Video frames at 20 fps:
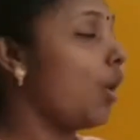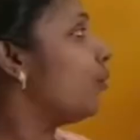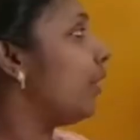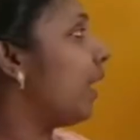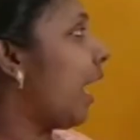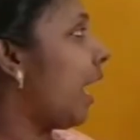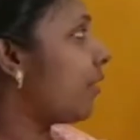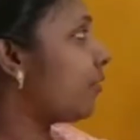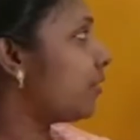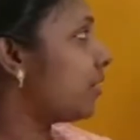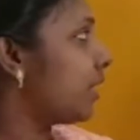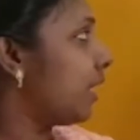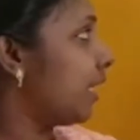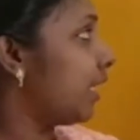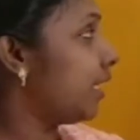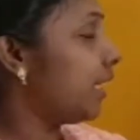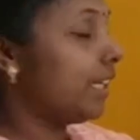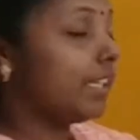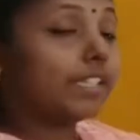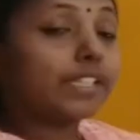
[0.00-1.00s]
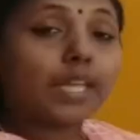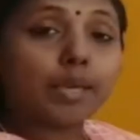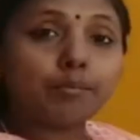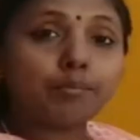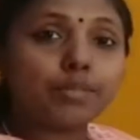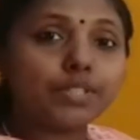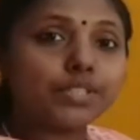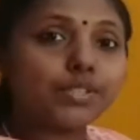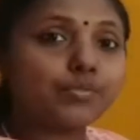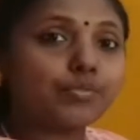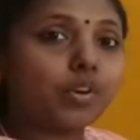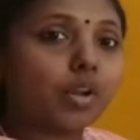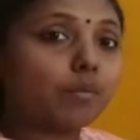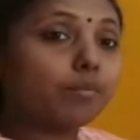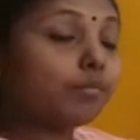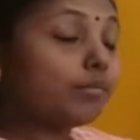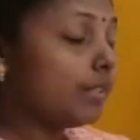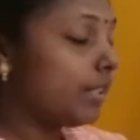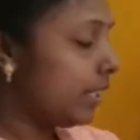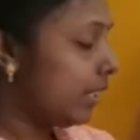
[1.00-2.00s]
we have taken numbers from
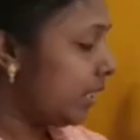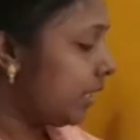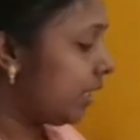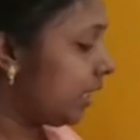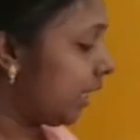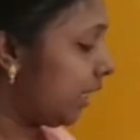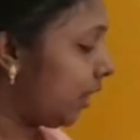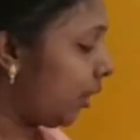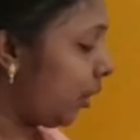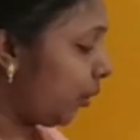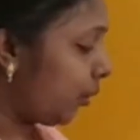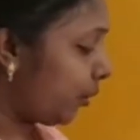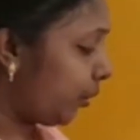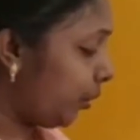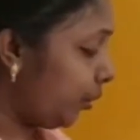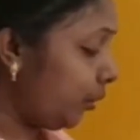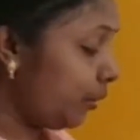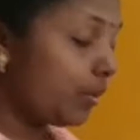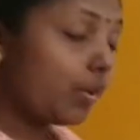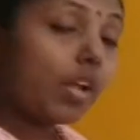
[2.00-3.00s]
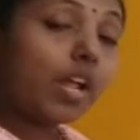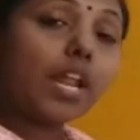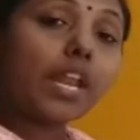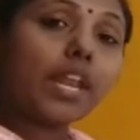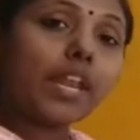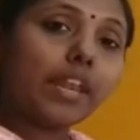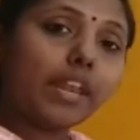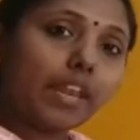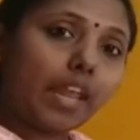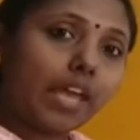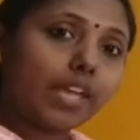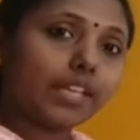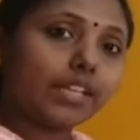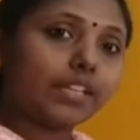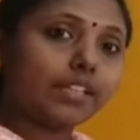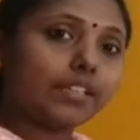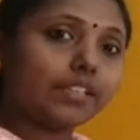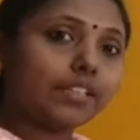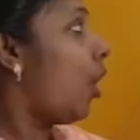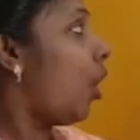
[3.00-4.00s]
0 to 9.
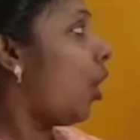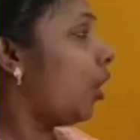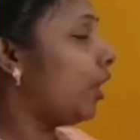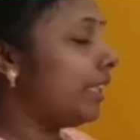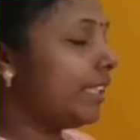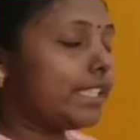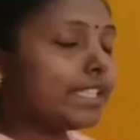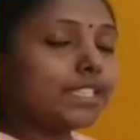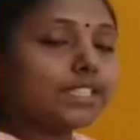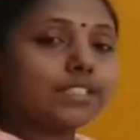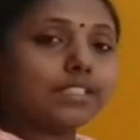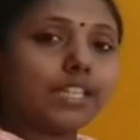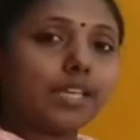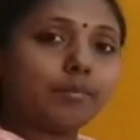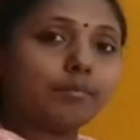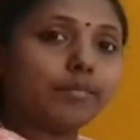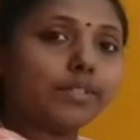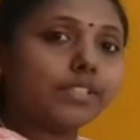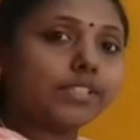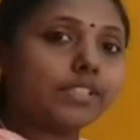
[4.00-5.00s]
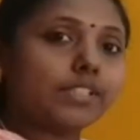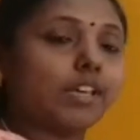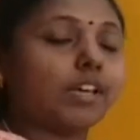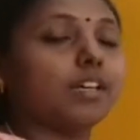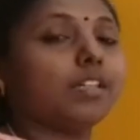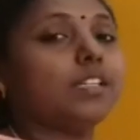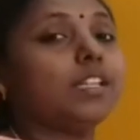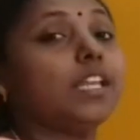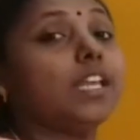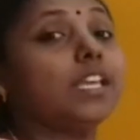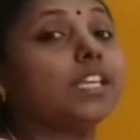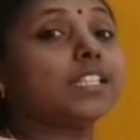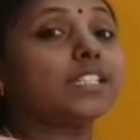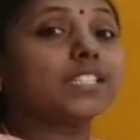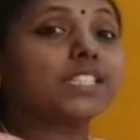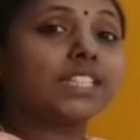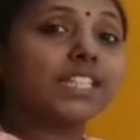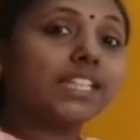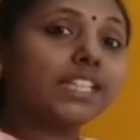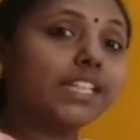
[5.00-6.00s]
All these numbers are
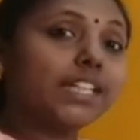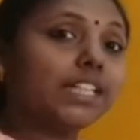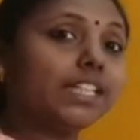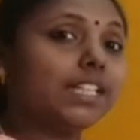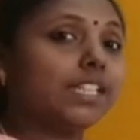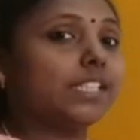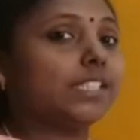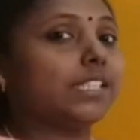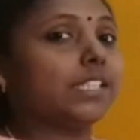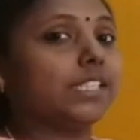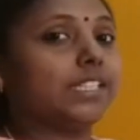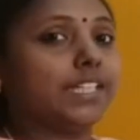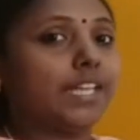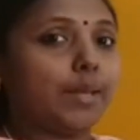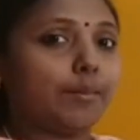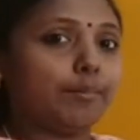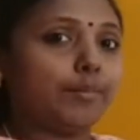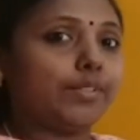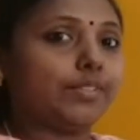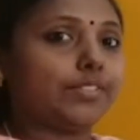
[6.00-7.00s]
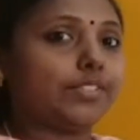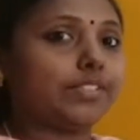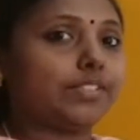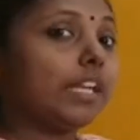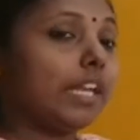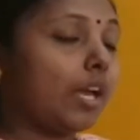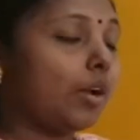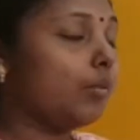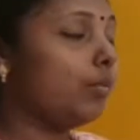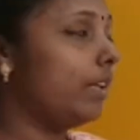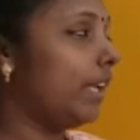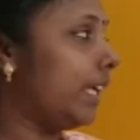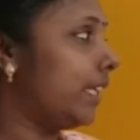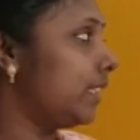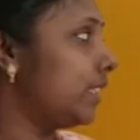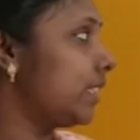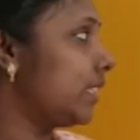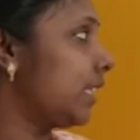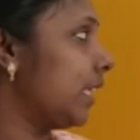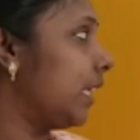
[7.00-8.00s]
single digit numbers. Now
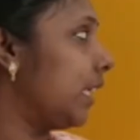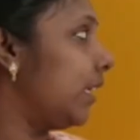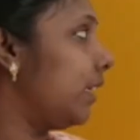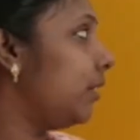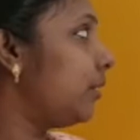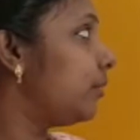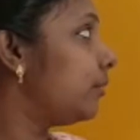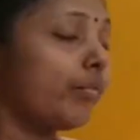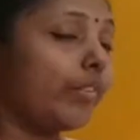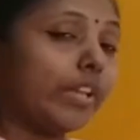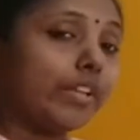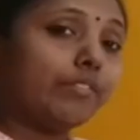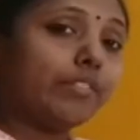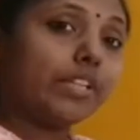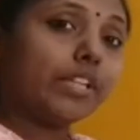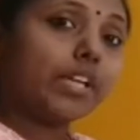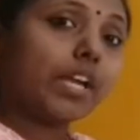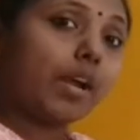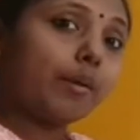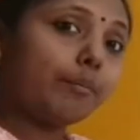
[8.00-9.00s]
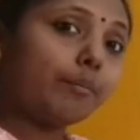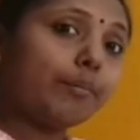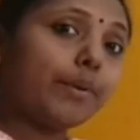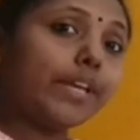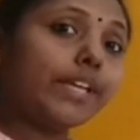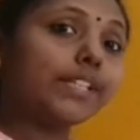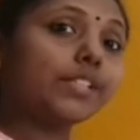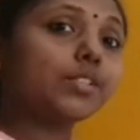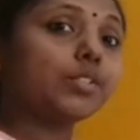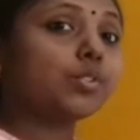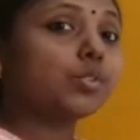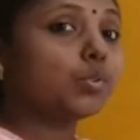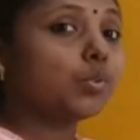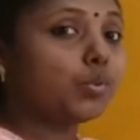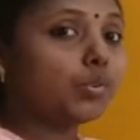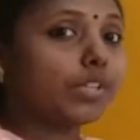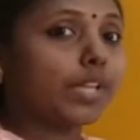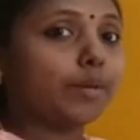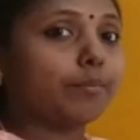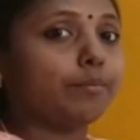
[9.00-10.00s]
let's see, when we compare two
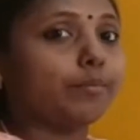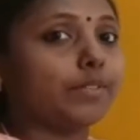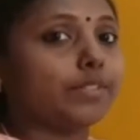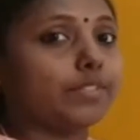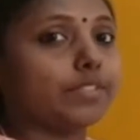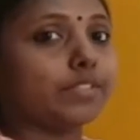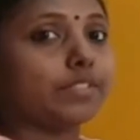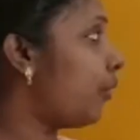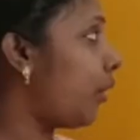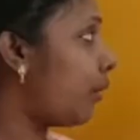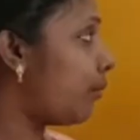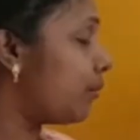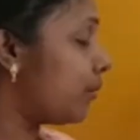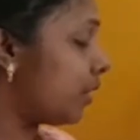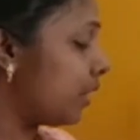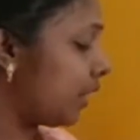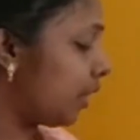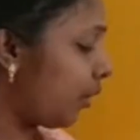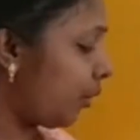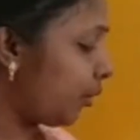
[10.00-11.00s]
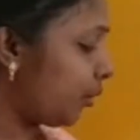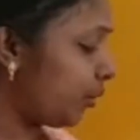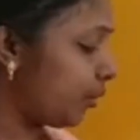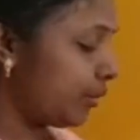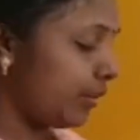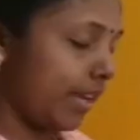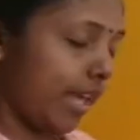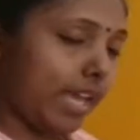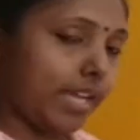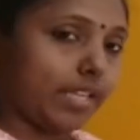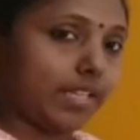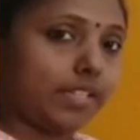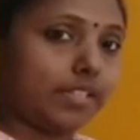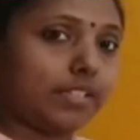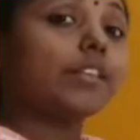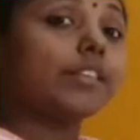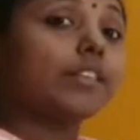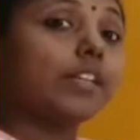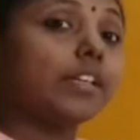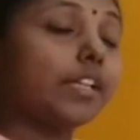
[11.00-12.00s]
numbers from 0 to 9,
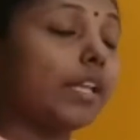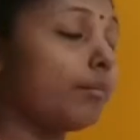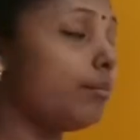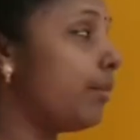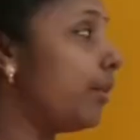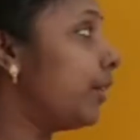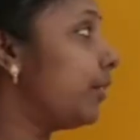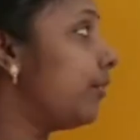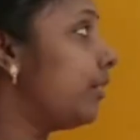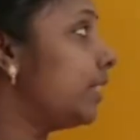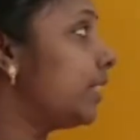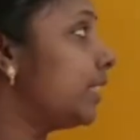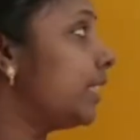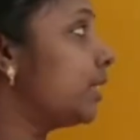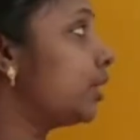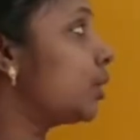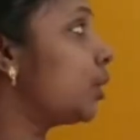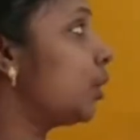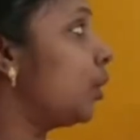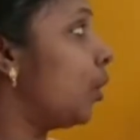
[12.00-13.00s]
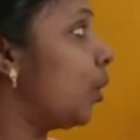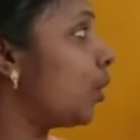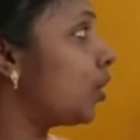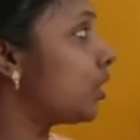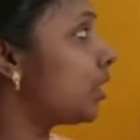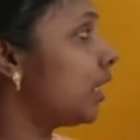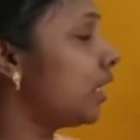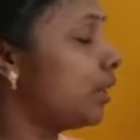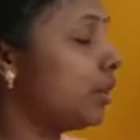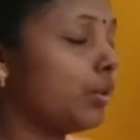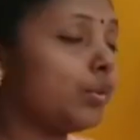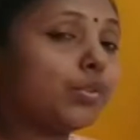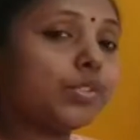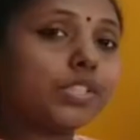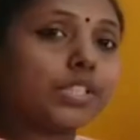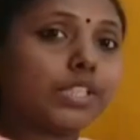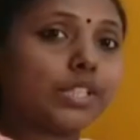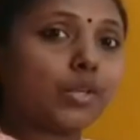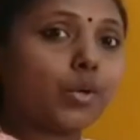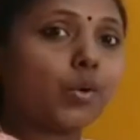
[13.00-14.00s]
the number which is closer to
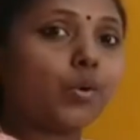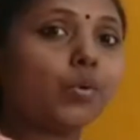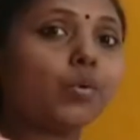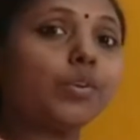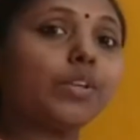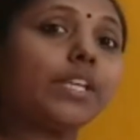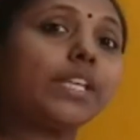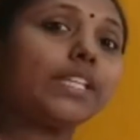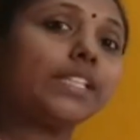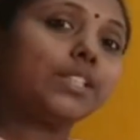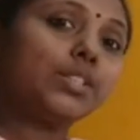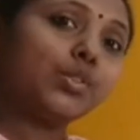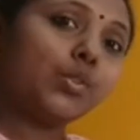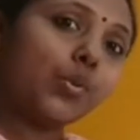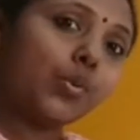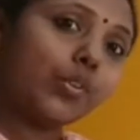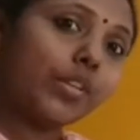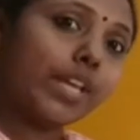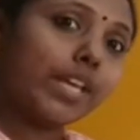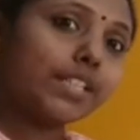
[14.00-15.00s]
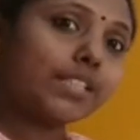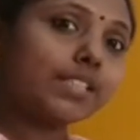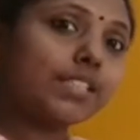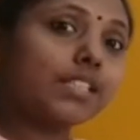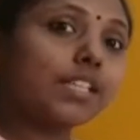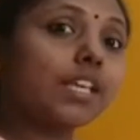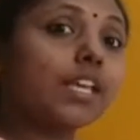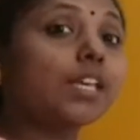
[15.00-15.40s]
0 is known as